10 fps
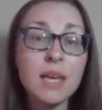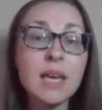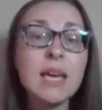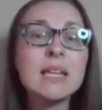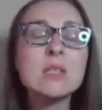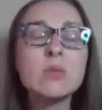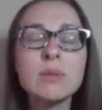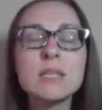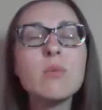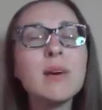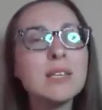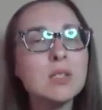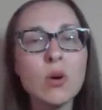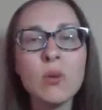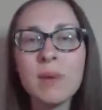It's the reason why
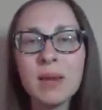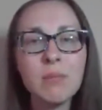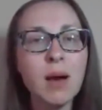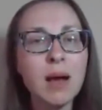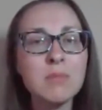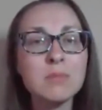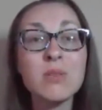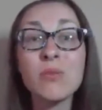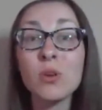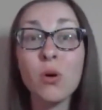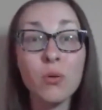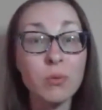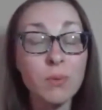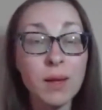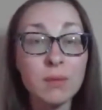so many moms feel
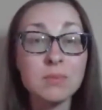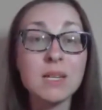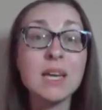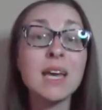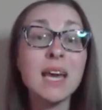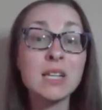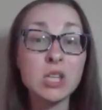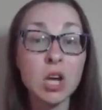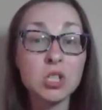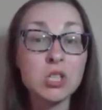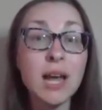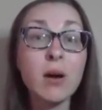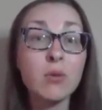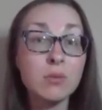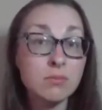overwhelmed and touched
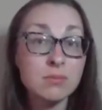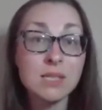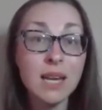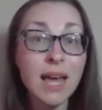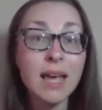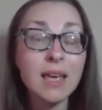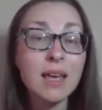out today.